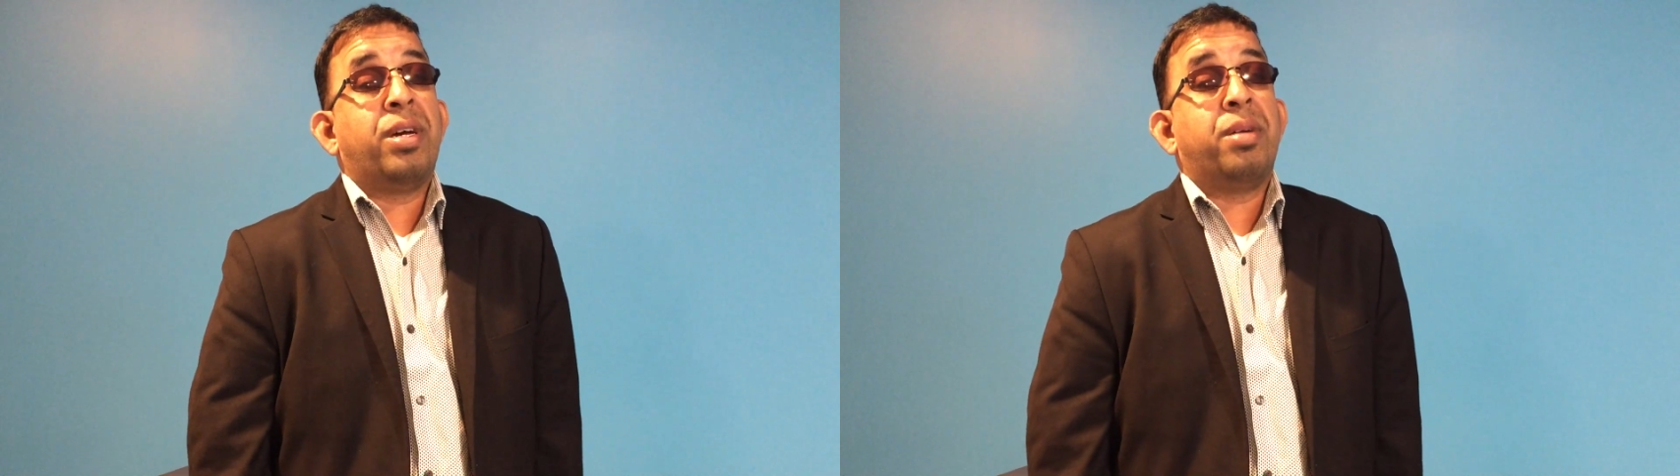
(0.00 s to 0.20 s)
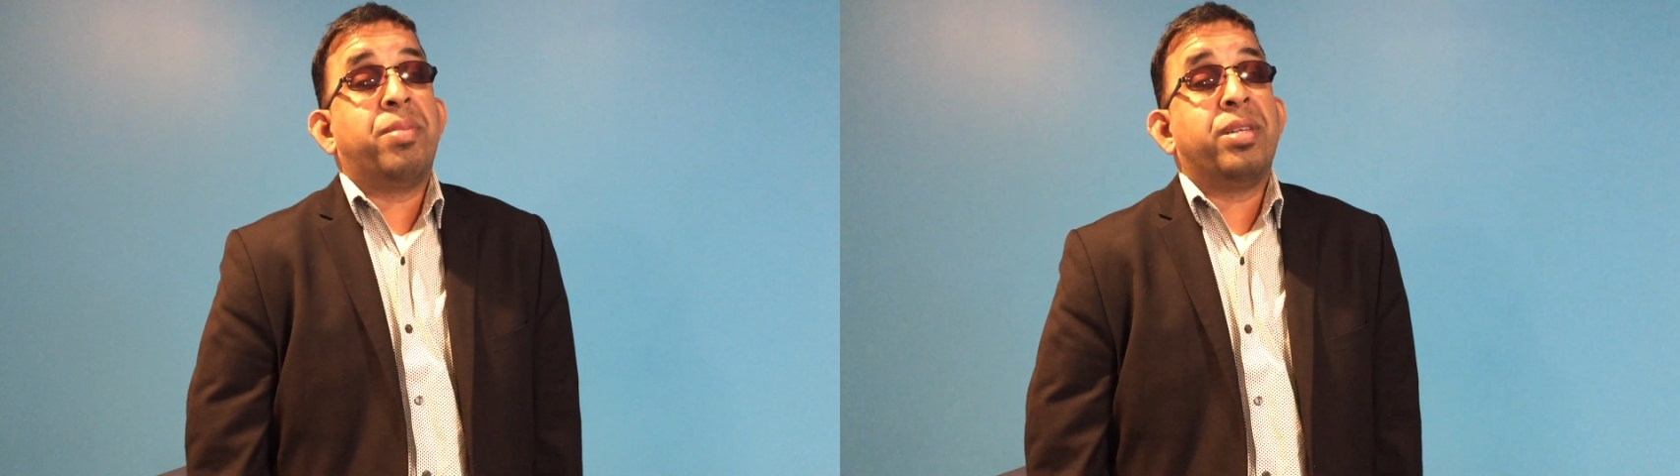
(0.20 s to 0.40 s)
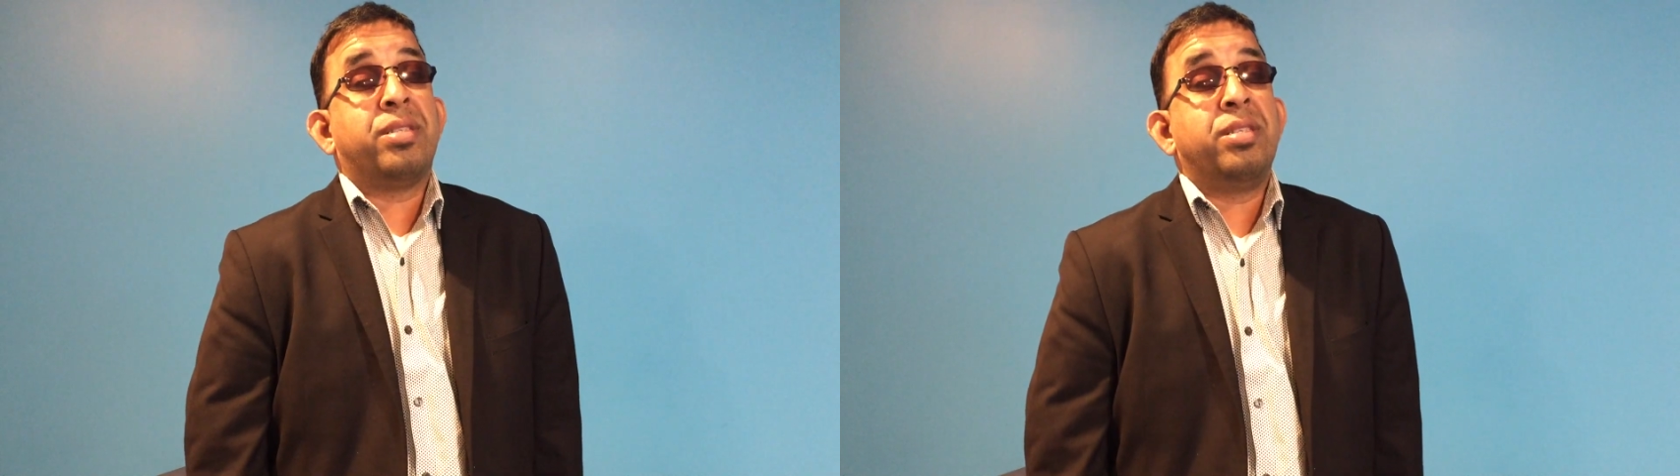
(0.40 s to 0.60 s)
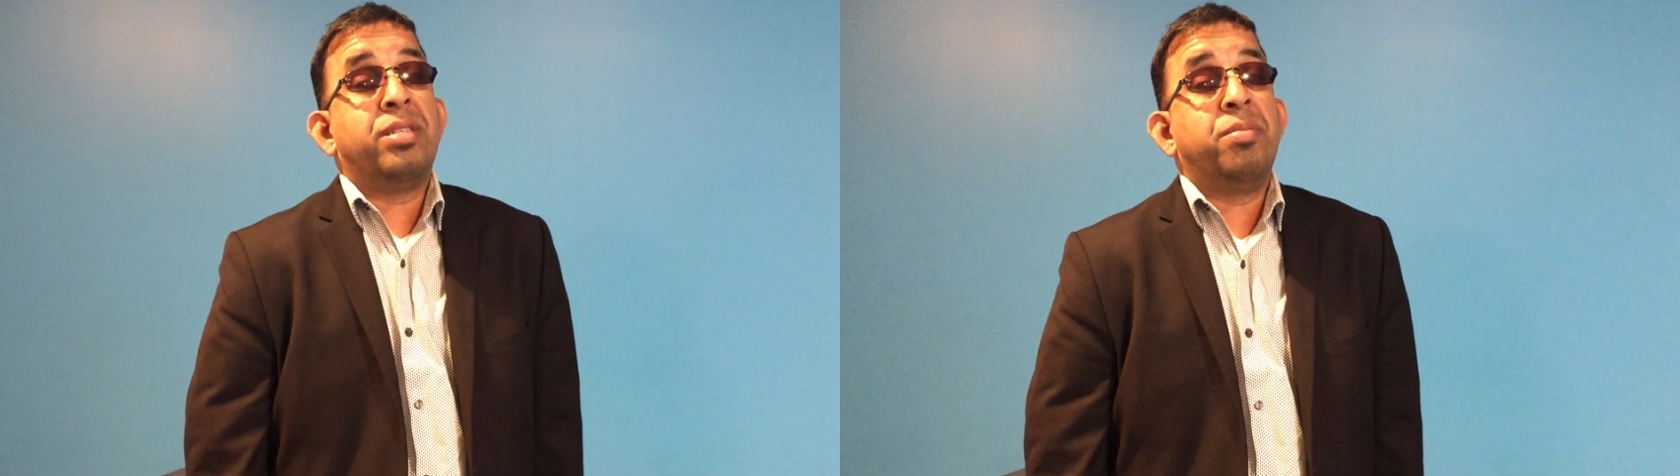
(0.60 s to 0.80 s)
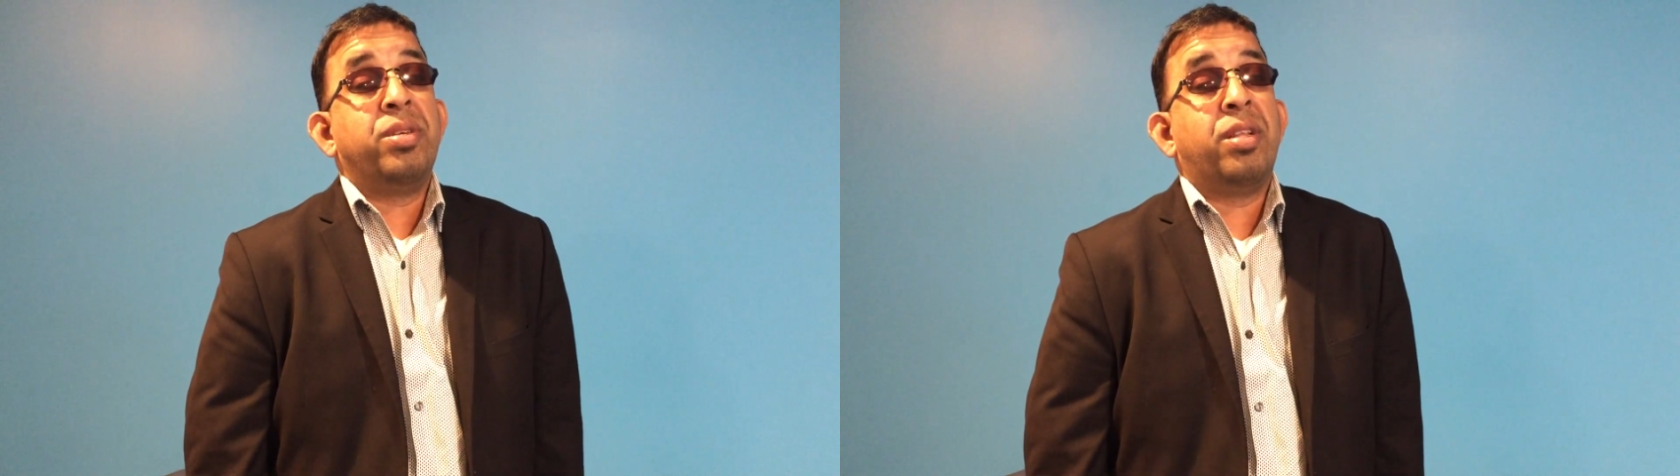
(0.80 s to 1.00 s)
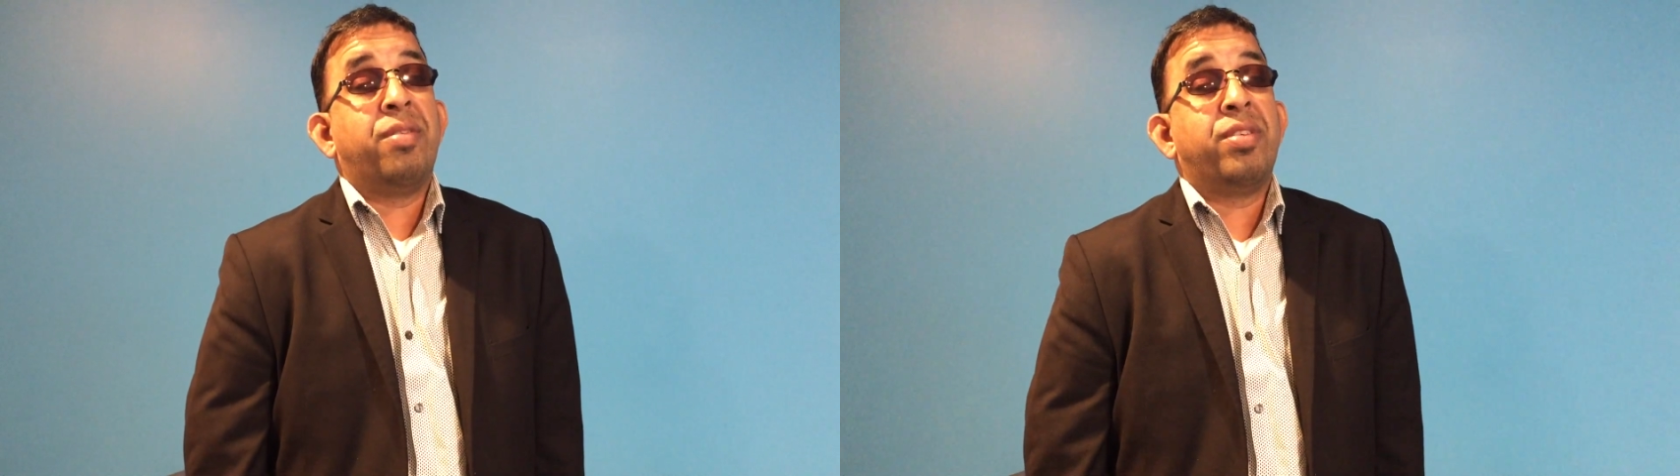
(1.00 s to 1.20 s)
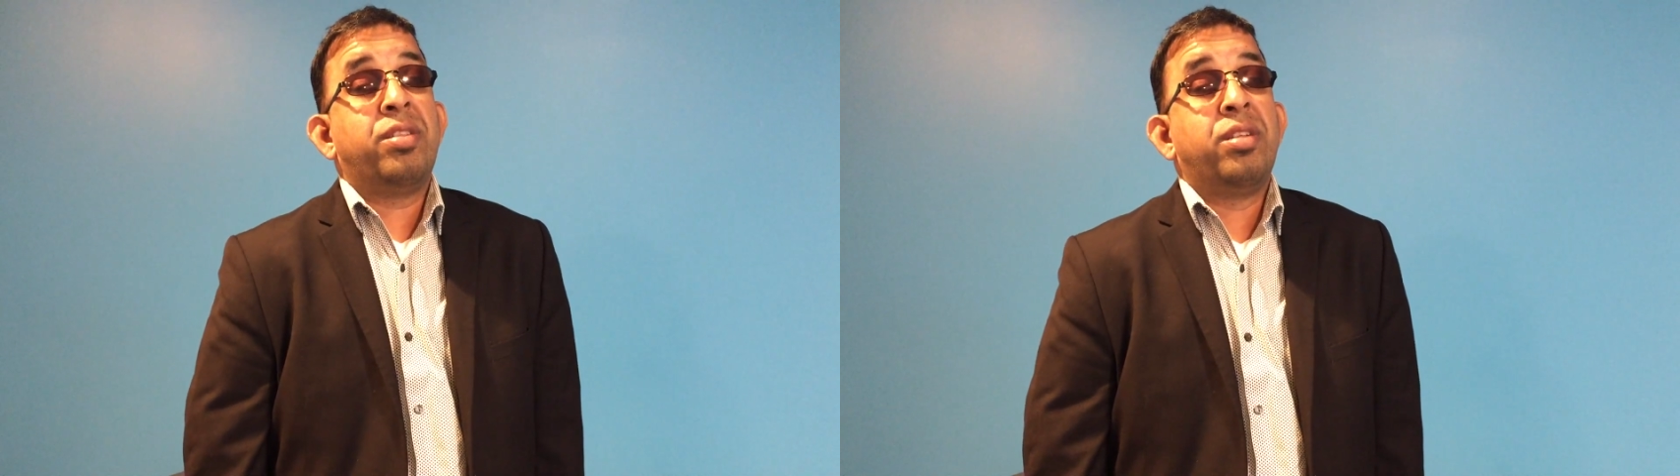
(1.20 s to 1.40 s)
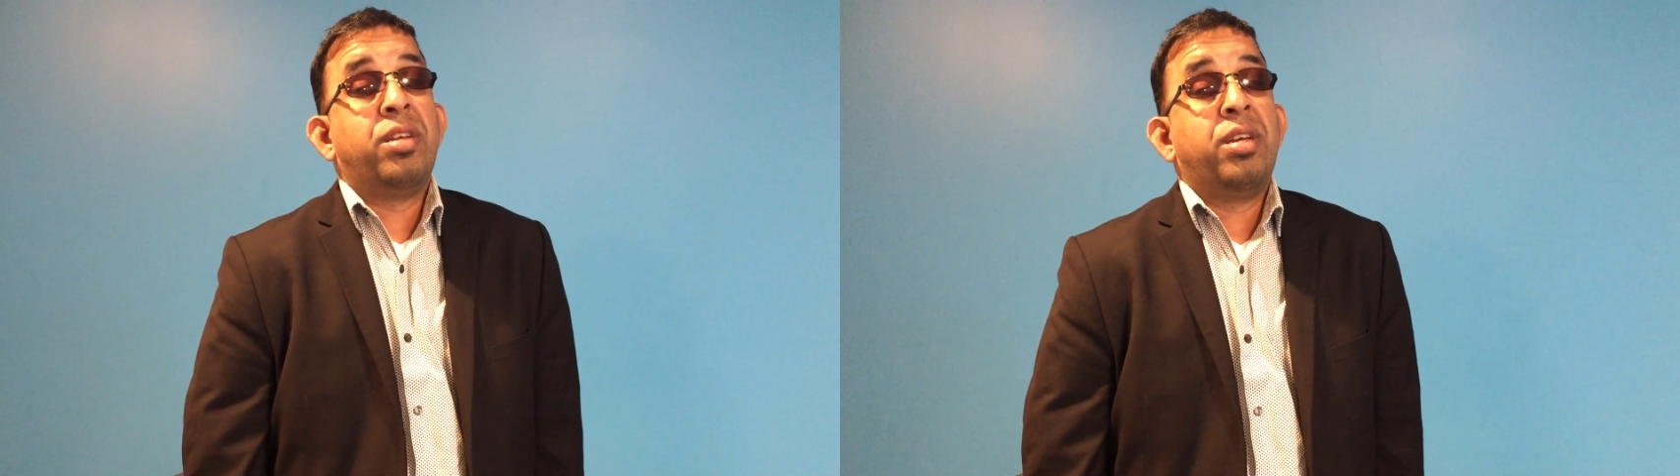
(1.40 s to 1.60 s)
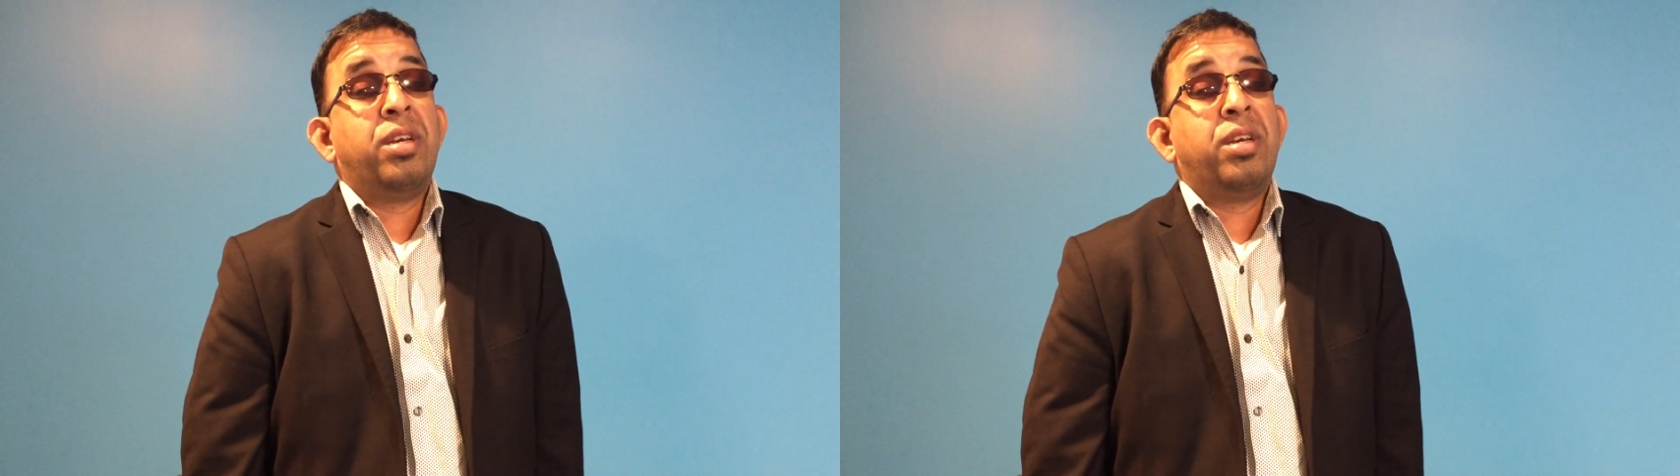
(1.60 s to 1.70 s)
at CCB level,